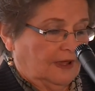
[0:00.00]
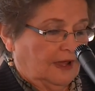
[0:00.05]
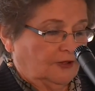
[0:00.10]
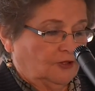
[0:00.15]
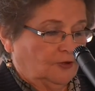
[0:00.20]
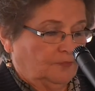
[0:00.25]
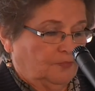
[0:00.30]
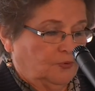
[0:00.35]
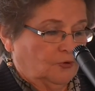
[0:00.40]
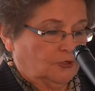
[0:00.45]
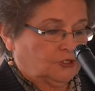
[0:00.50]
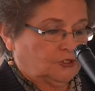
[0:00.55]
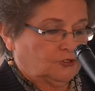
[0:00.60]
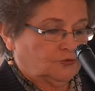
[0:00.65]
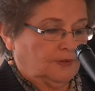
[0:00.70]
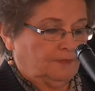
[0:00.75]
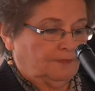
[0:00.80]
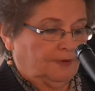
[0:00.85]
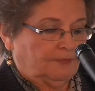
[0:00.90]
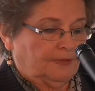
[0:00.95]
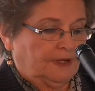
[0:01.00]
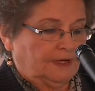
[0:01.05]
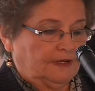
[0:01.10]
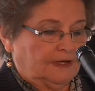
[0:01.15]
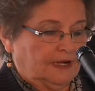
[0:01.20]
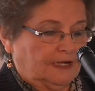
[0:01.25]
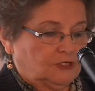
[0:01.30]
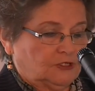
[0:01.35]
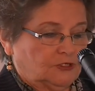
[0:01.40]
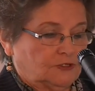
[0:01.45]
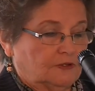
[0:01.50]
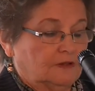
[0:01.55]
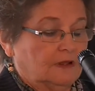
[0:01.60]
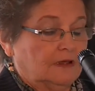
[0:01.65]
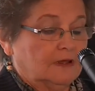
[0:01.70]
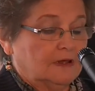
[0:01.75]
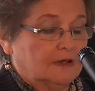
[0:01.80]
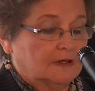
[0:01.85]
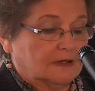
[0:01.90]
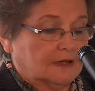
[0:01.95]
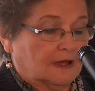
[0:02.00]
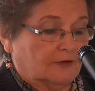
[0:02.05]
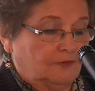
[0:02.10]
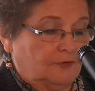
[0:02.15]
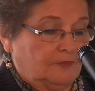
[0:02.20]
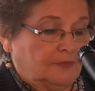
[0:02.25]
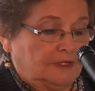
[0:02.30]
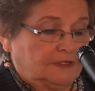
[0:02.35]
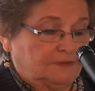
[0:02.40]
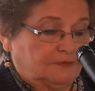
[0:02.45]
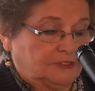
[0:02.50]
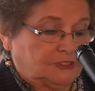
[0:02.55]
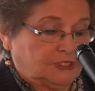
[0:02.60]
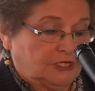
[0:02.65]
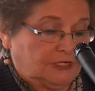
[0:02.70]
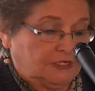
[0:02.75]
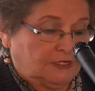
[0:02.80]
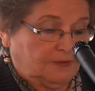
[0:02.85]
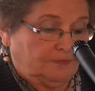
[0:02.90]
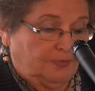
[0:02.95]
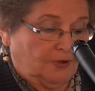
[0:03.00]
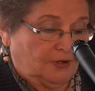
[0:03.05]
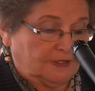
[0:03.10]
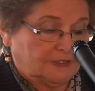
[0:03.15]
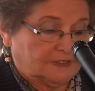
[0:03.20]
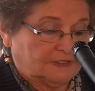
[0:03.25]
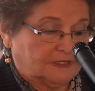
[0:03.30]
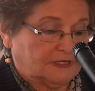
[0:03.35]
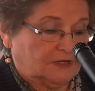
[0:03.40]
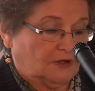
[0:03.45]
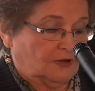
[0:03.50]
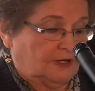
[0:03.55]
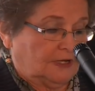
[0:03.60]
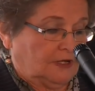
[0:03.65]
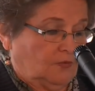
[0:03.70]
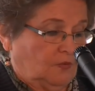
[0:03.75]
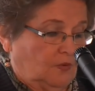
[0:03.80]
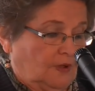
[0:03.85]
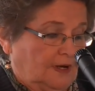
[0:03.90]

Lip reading: And the push to implement national government gender policy on